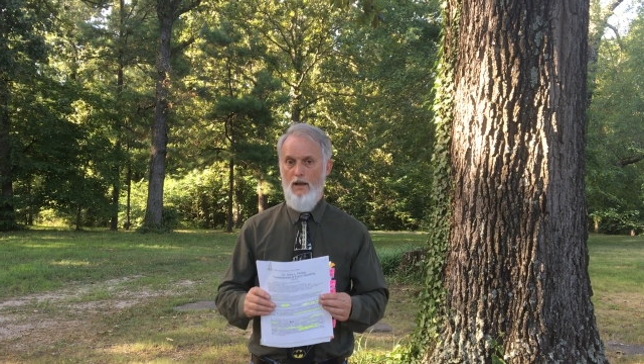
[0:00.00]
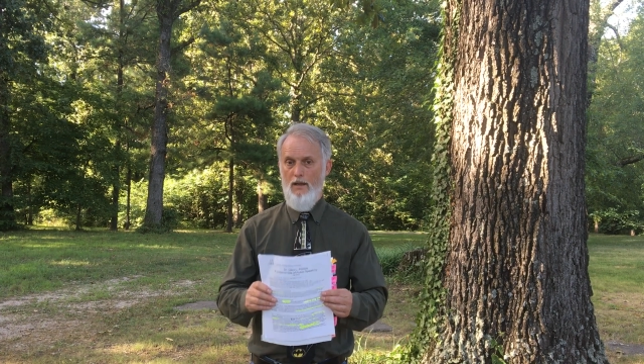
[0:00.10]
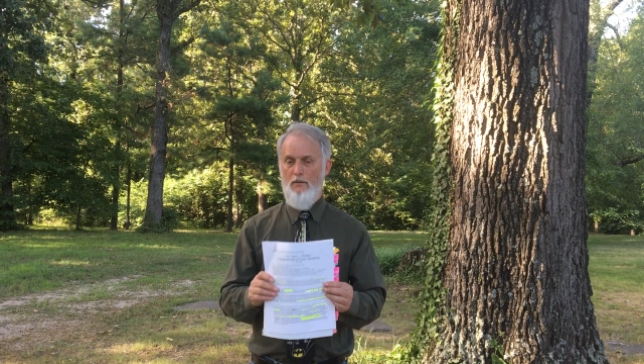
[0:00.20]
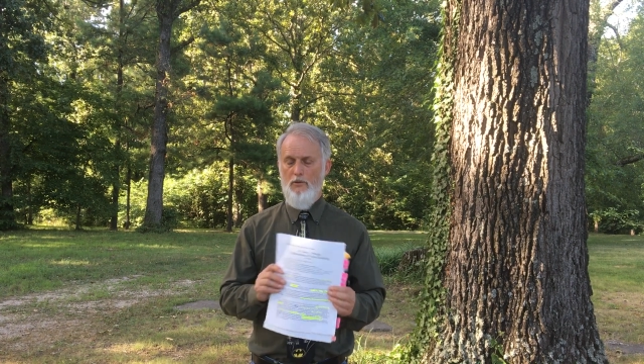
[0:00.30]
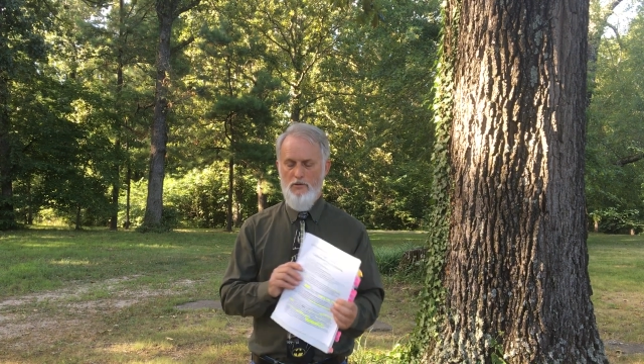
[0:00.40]

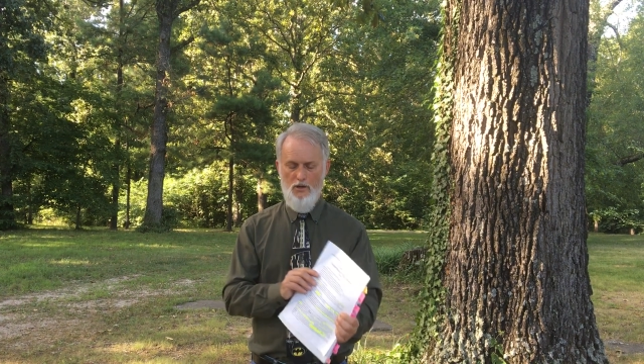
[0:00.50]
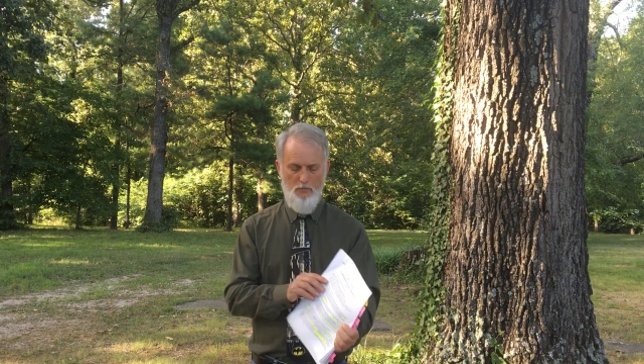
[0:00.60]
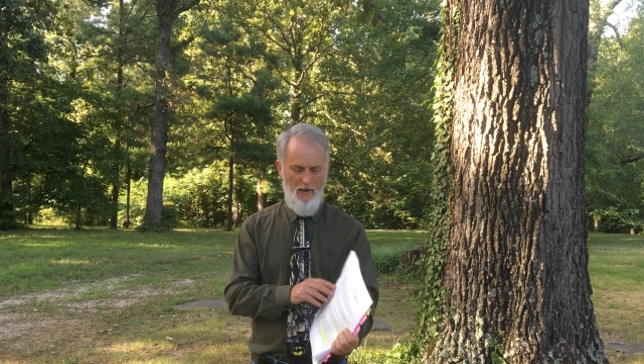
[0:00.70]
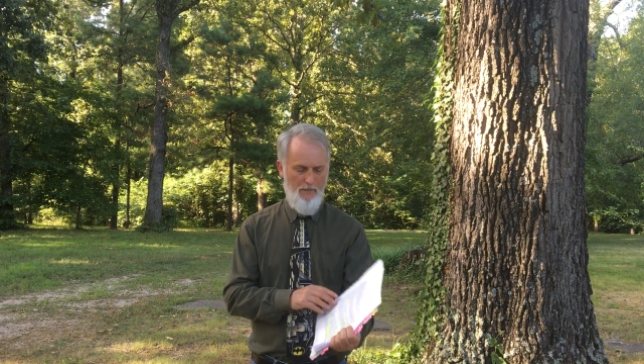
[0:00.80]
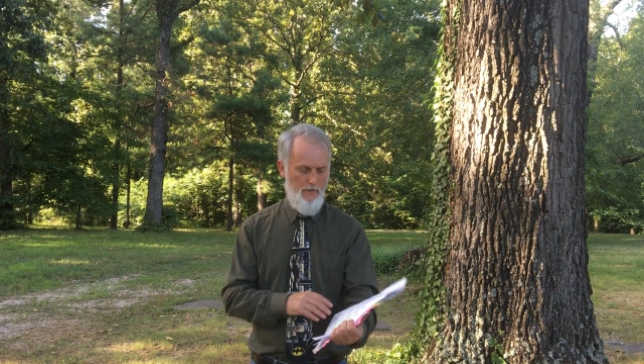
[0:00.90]
And I will talk
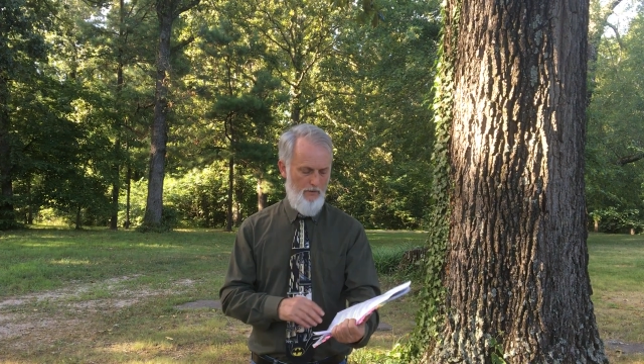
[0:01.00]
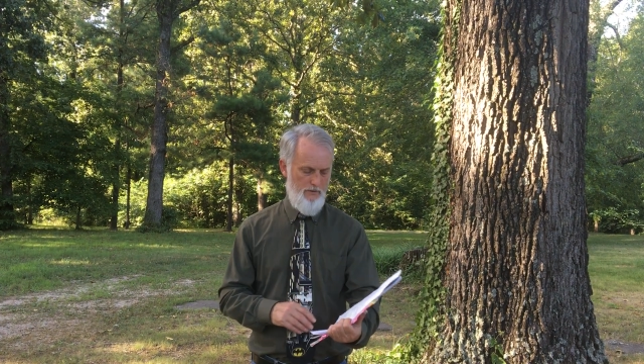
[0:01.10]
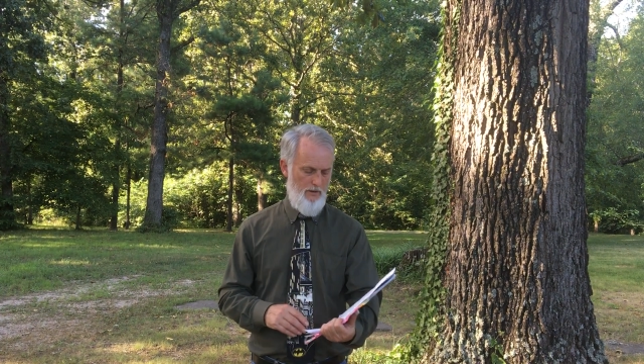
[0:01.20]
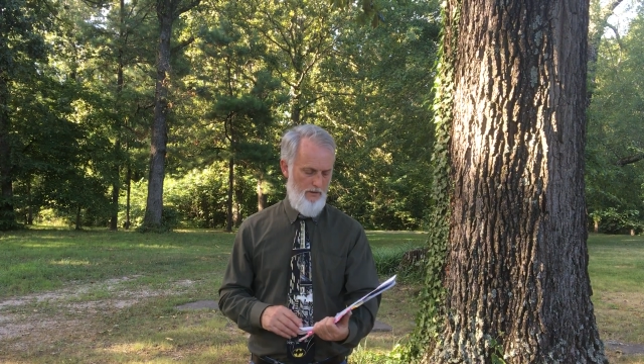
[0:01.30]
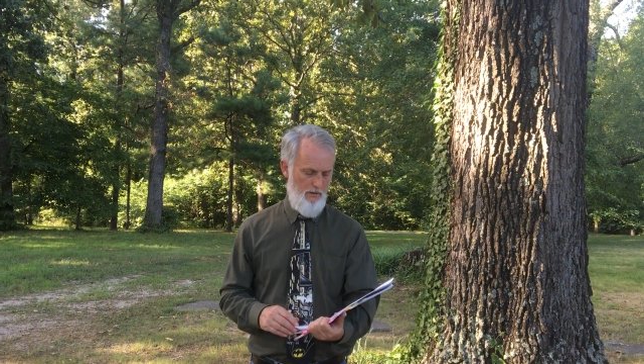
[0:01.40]
about
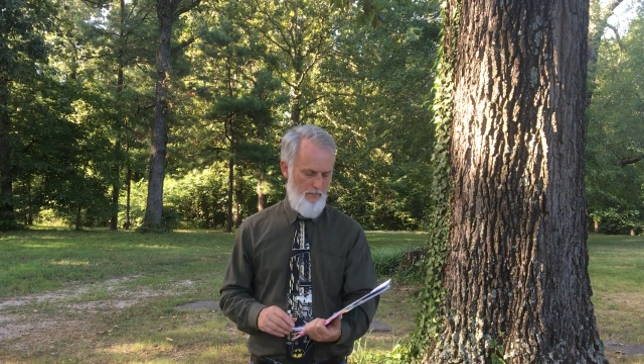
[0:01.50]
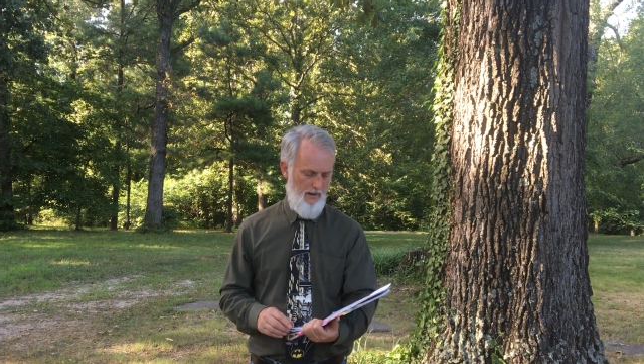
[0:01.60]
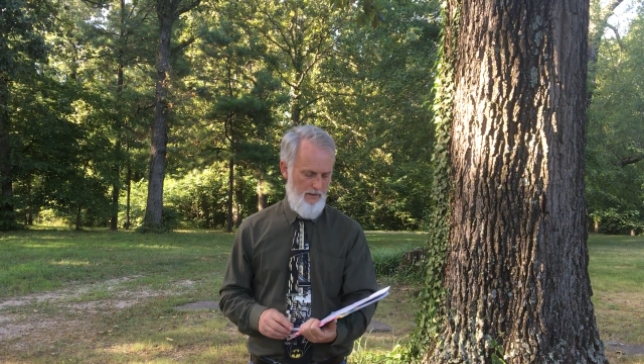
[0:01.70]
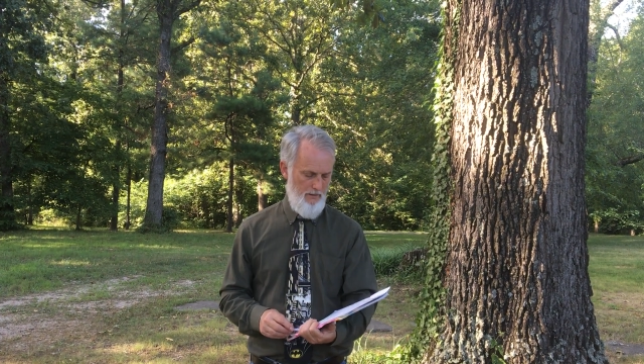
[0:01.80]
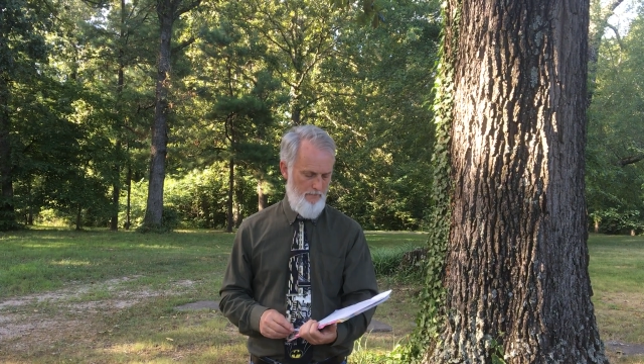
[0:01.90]
those in a little bit.